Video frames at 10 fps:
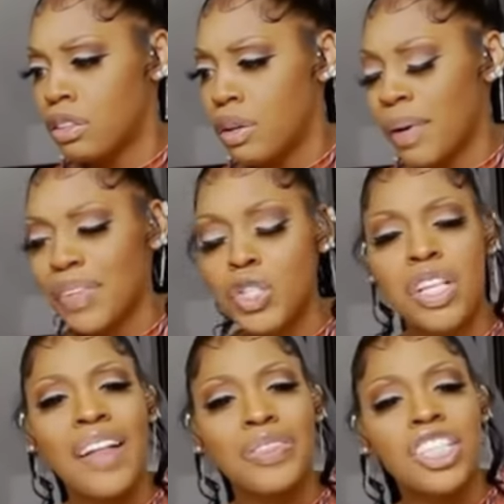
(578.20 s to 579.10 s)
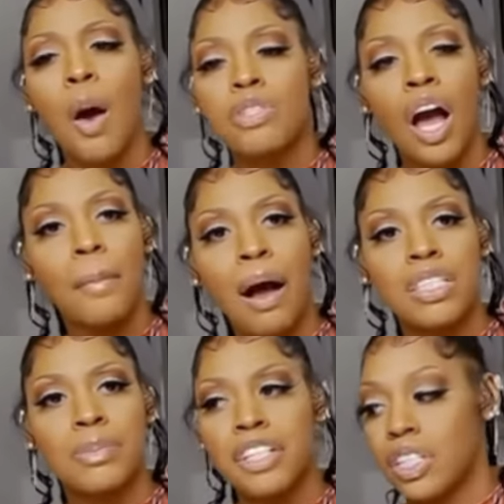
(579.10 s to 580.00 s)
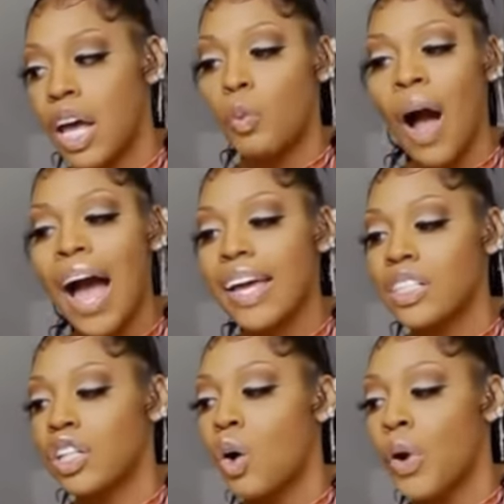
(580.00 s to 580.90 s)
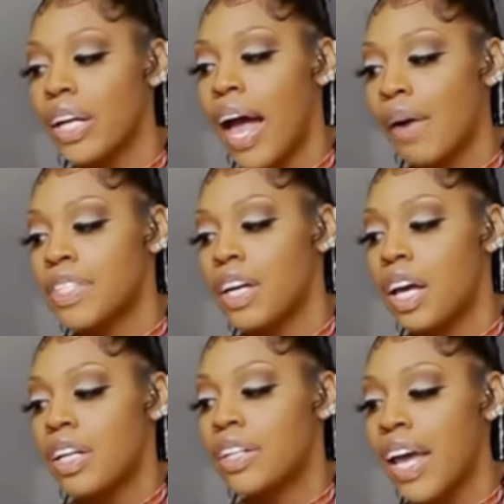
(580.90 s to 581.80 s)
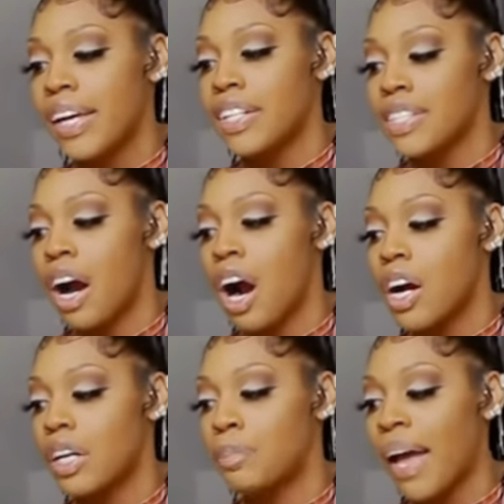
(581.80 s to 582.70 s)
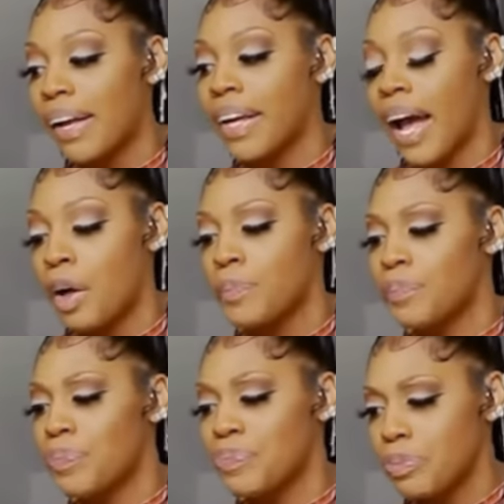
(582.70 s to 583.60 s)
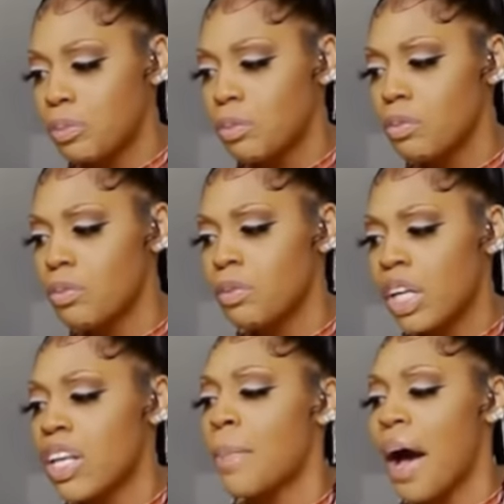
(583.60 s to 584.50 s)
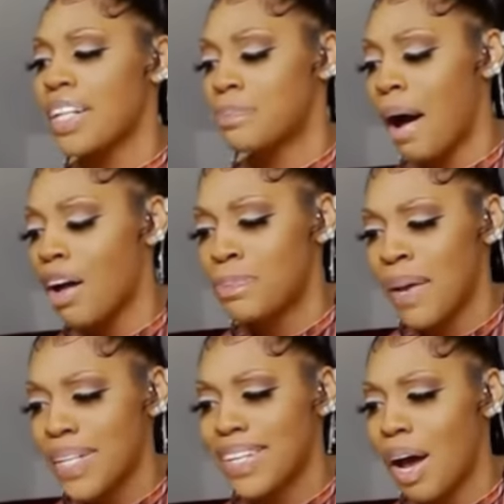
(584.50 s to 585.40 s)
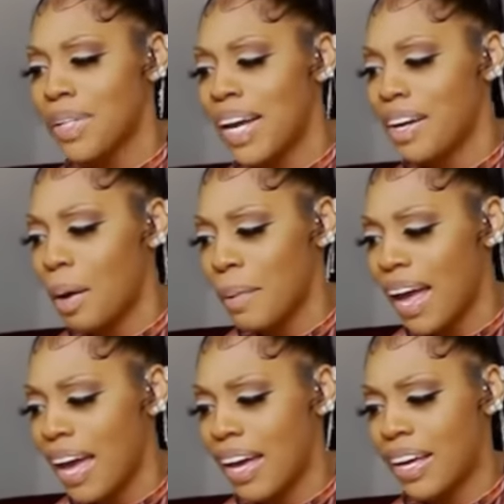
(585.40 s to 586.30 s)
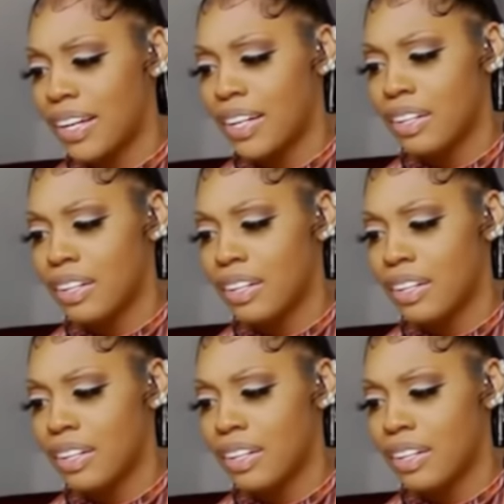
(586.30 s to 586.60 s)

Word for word: But I thought she was. I thought y'all was all boss bitches. Why is Gorilla having to dig into her bank account to help all these boss bitches that don't need no man?